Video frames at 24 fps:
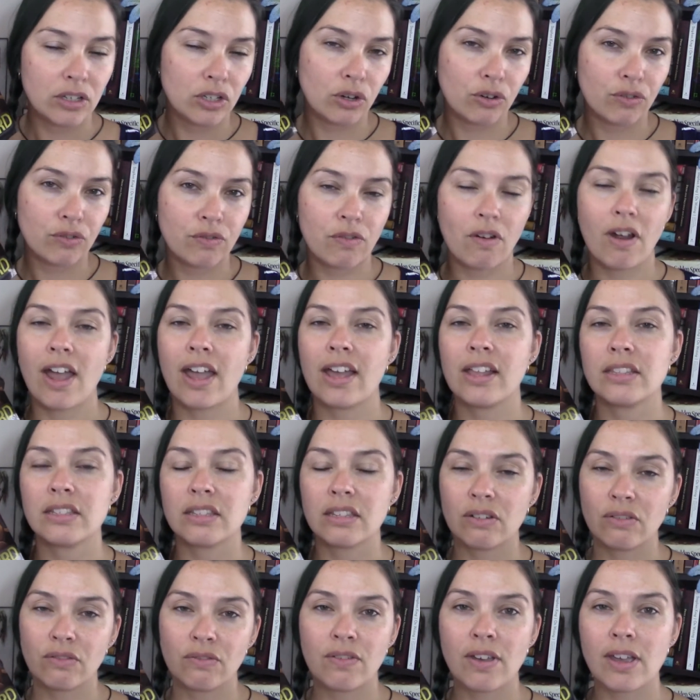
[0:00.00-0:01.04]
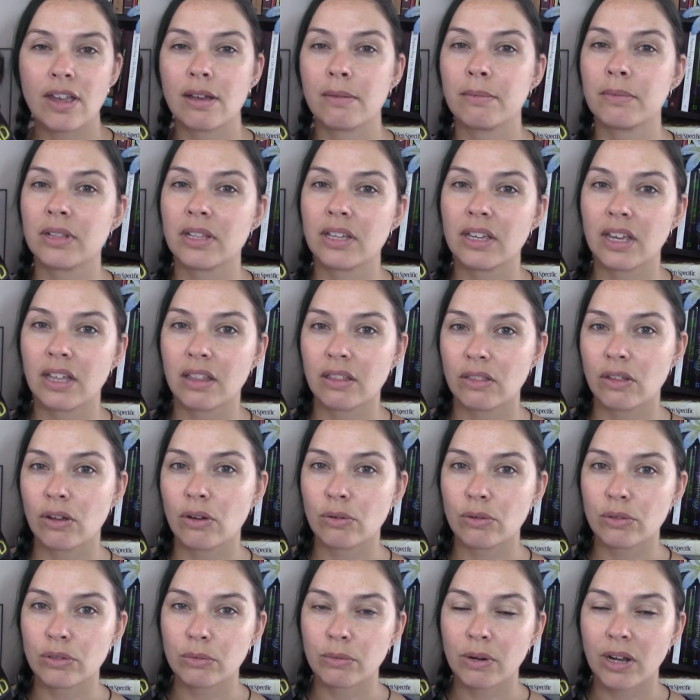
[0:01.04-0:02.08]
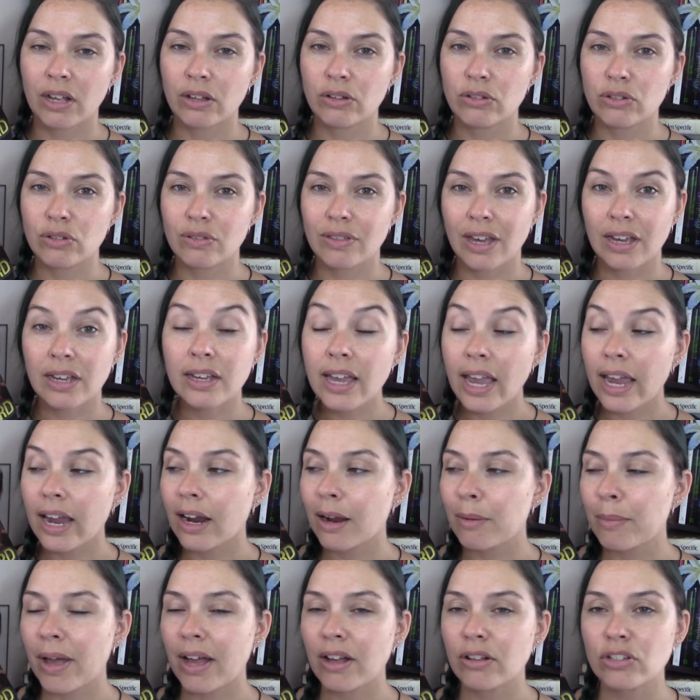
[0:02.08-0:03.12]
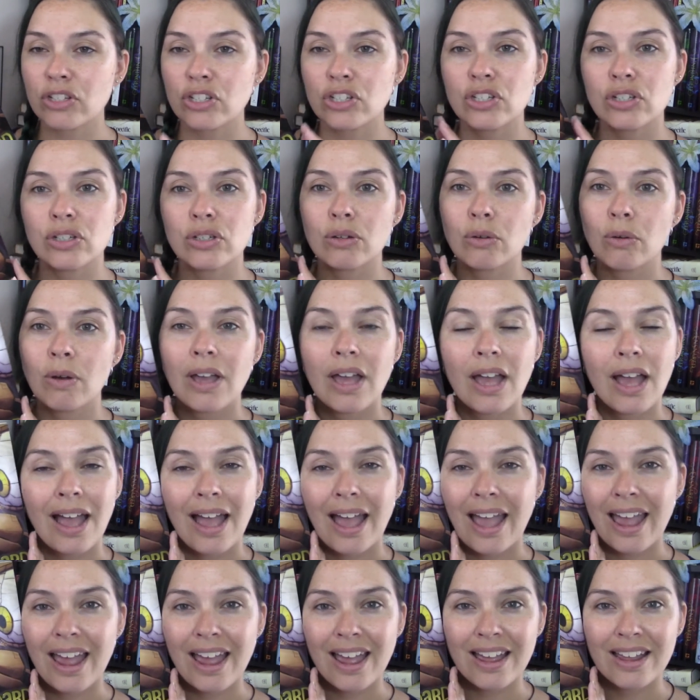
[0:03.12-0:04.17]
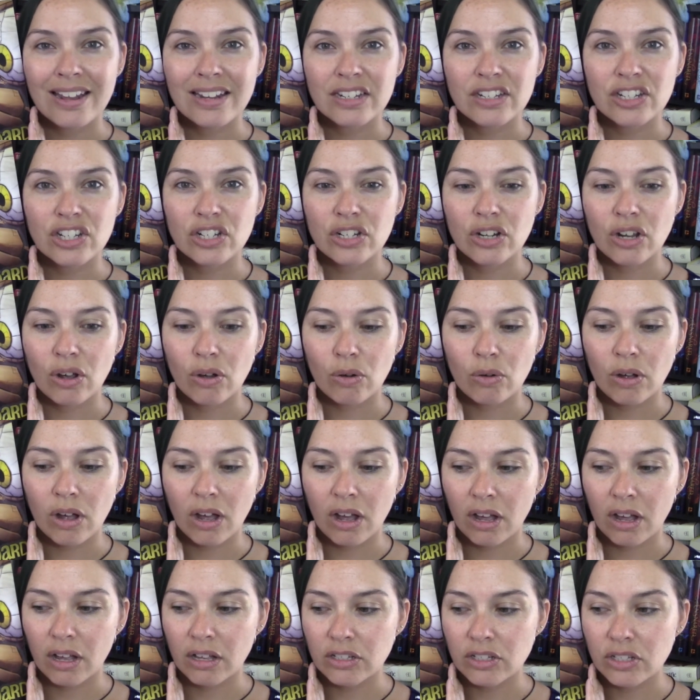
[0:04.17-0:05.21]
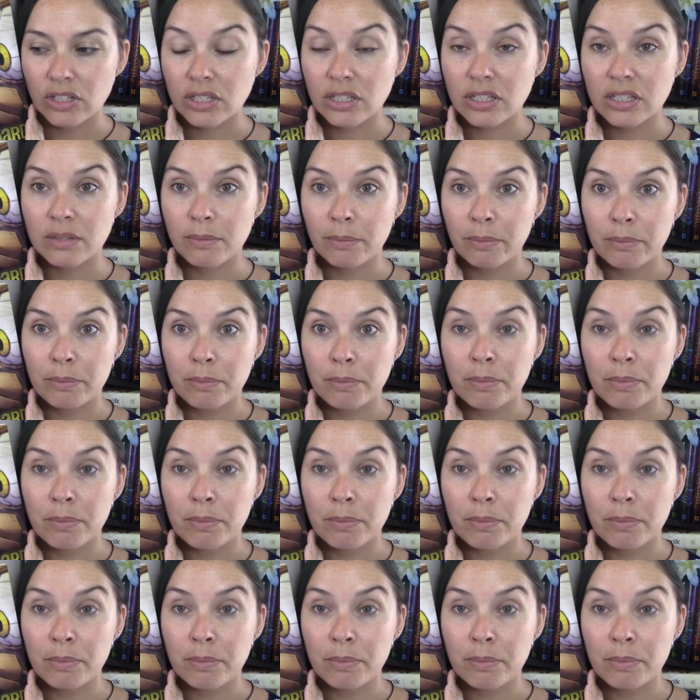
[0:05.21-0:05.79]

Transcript: your friends and family and those around you that care about you and you know uh, just